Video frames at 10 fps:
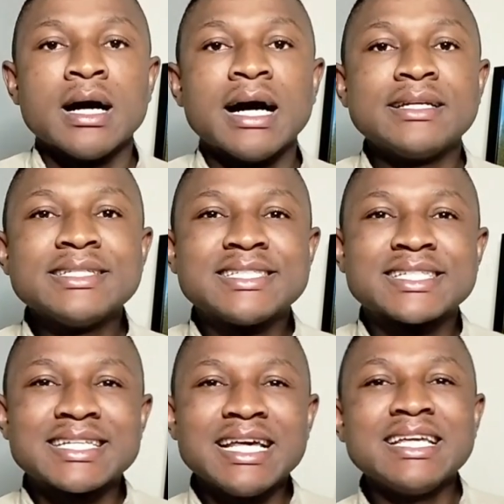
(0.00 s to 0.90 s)
And this is
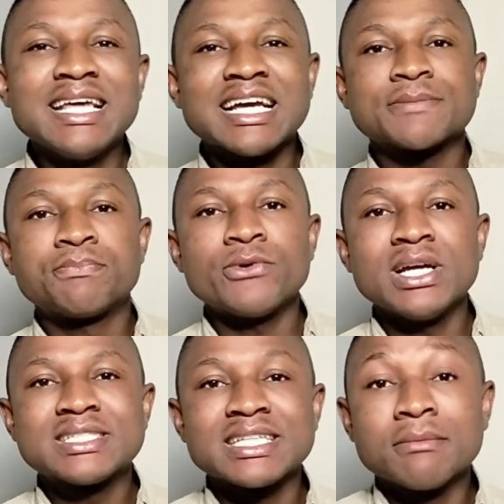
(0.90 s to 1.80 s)
clearly
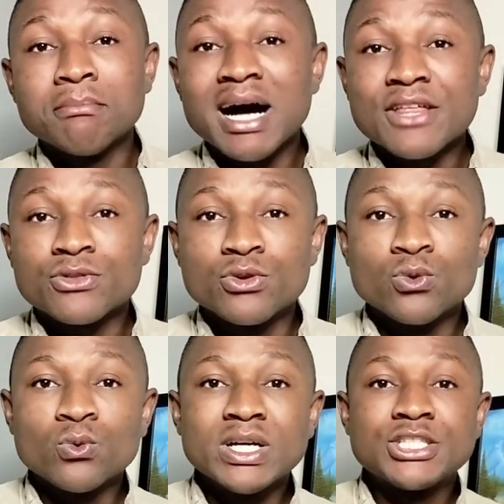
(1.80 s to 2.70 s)
expressed in Matthew
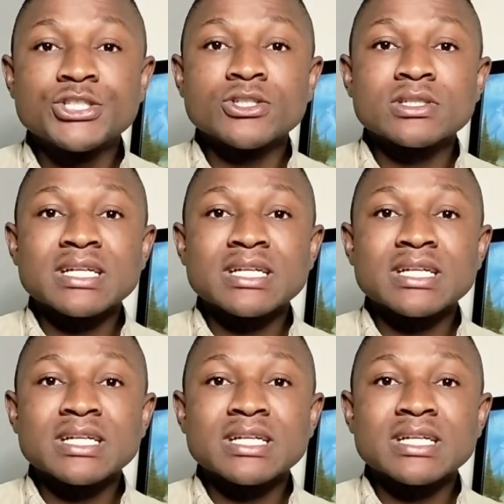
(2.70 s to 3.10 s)
when Jesus